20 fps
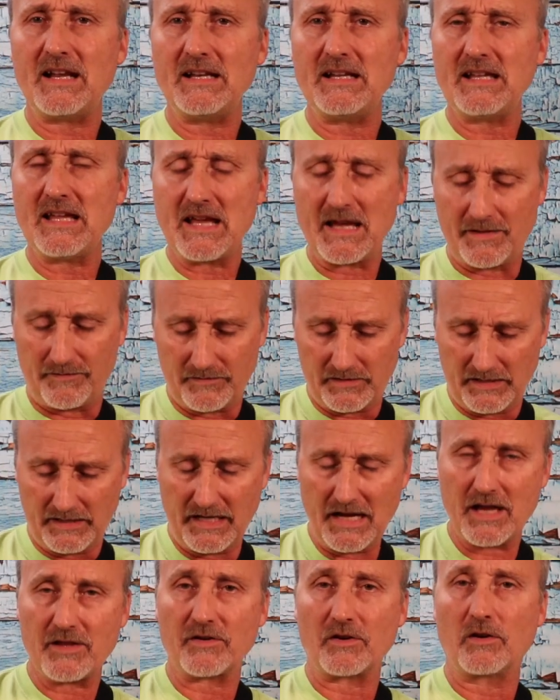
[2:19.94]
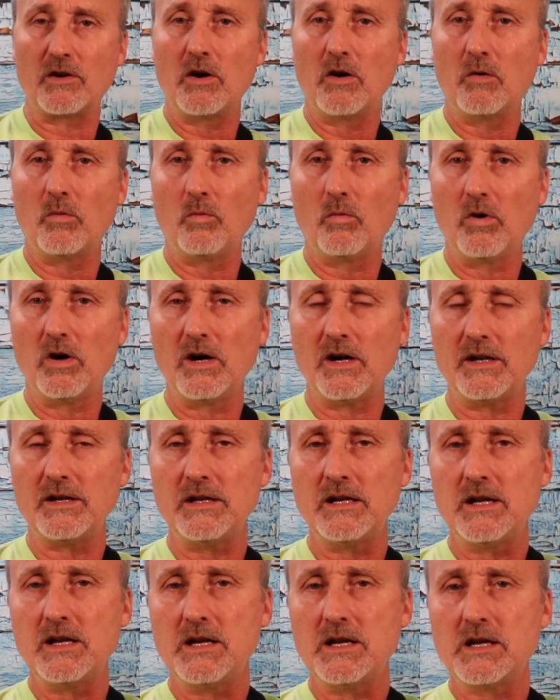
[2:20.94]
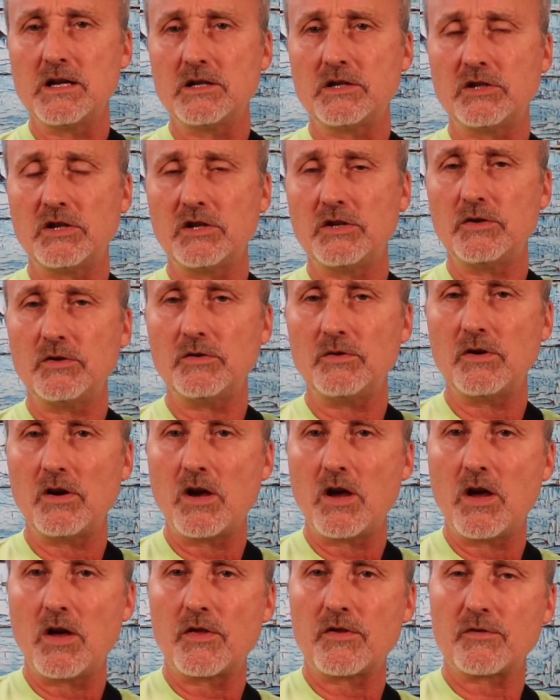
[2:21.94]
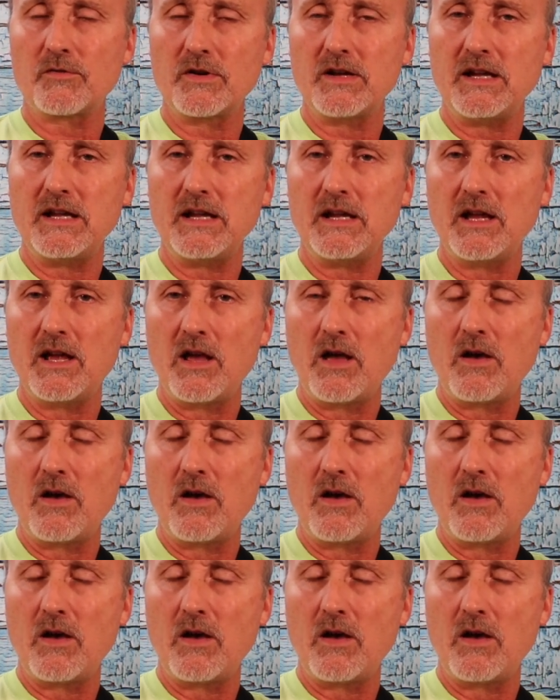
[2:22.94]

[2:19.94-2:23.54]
it again together. One, two, three,